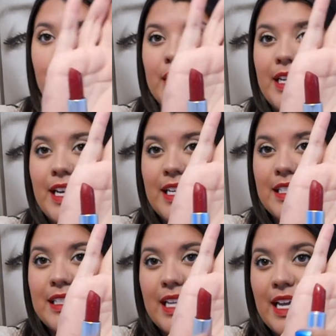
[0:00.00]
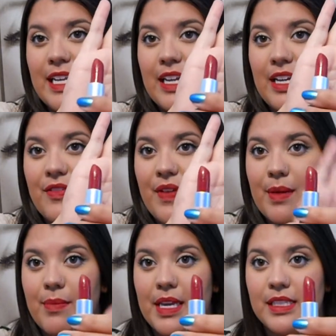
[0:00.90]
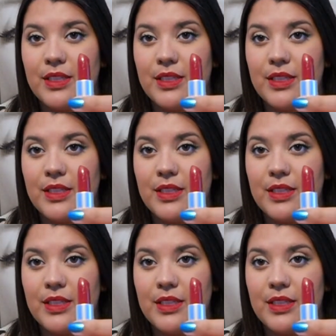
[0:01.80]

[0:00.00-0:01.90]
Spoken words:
really nice and kind of vampy.